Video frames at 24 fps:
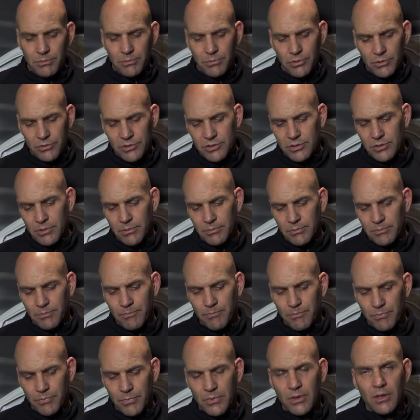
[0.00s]
put some
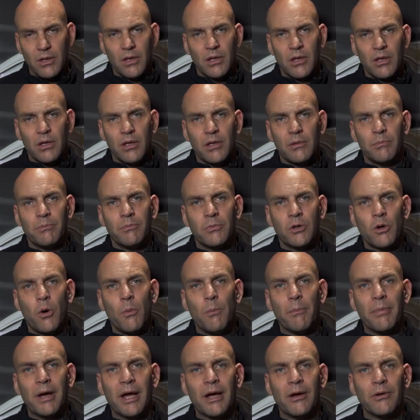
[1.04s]

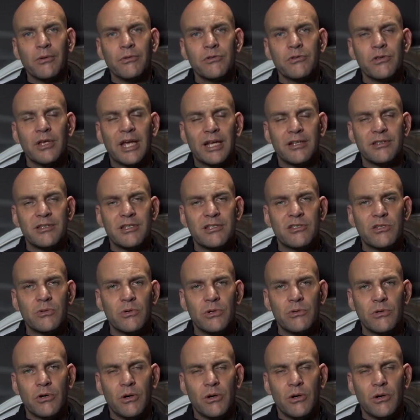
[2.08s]
compound, anti-squeal